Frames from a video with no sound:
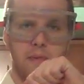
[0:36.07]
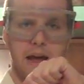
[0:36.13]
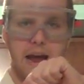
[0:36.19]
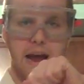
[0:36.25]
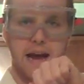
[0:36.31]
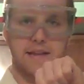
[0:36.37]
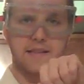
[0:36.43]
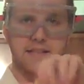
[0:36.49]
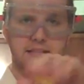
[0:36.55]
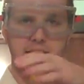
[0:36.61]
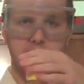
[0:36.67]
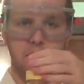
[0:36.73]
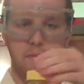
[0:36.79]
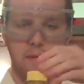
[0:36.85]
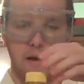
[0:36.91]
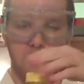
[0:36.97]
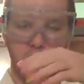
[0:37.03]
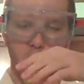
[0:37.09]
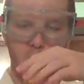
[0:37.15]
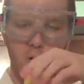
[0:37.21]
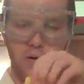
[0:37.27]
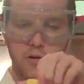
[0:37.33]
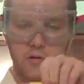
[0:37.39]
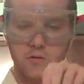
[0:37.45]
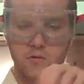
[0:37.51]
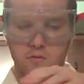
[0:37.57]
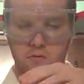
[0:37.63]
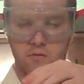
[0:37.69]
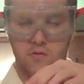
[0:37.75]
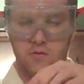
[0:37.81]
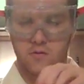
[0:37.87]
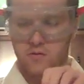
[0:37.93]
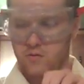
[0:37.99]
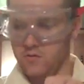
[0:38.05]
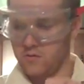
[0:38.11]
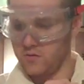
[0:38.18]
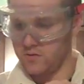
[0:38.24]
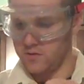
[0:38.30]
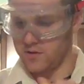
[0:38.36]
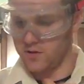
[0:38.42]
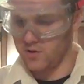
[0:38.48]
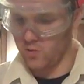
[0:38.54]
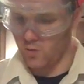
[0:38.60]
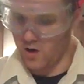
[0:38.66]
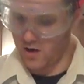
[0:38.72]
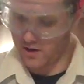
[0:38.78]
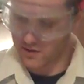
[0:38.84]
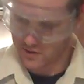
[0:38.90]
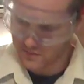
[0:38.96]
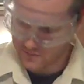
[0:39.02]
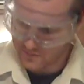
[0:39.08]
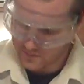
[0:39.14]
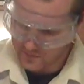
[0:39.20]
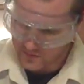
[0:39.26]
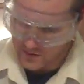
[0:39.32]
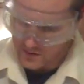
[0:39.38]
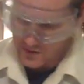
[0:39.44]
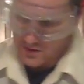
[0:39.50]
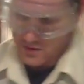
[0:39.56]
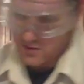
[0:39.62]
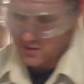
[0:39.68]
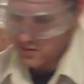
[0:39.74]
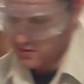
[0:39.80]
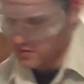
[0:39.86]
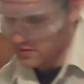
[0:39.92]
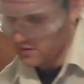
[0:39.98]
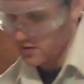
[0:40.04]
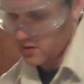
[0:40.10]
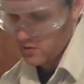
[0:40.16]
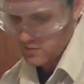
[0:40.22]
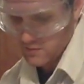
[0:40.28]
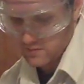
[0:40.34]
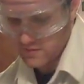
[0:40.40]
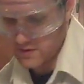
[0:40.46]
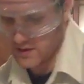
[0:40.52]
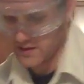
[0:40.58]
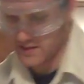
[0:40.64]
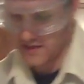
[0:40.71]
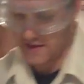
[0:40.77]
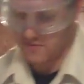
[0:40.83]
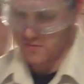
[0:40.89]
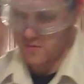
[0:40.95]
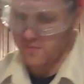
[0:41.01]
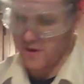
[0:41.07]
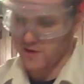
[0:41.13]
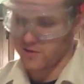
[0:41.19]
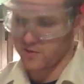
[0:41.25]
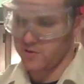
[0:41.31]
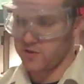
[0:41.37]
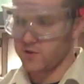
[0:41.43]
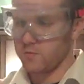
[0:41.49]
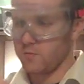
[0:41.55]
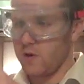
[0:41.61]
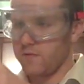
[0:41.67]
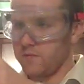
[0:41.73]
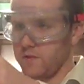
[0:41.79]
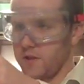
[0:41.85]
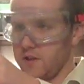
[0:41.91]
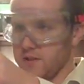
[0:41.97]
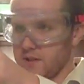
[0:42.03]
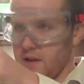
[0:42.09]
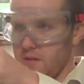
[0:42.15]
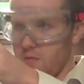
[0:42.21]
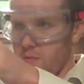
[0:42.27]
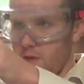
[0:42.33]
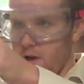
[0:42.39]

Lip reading: them add the same amount of oil to the water. So it doesn't have to be measured, just roughly the same